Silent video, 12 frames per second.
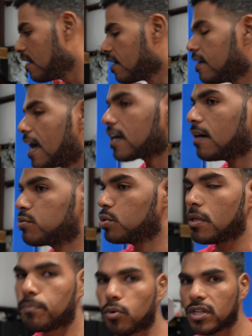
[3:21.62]
That comes with
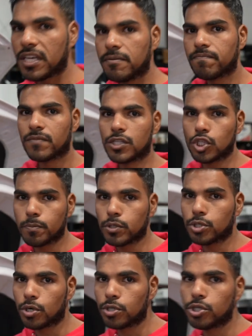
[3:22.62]
the pulley, the
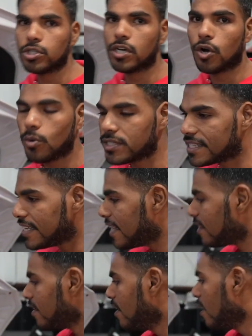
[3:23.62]
supercharger, the hose
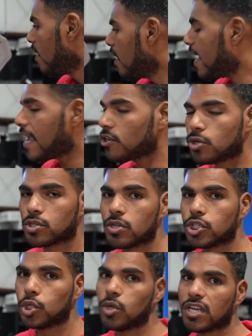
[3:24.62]
kit, and also the
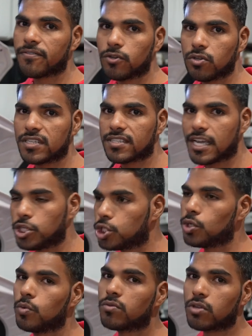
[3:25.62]
tuning if you do the stage
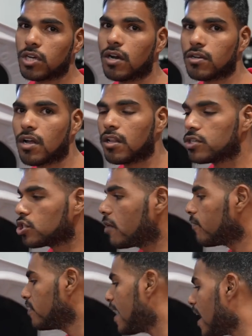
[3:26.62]
2. $300
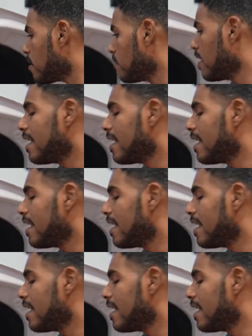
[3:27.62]
off on that.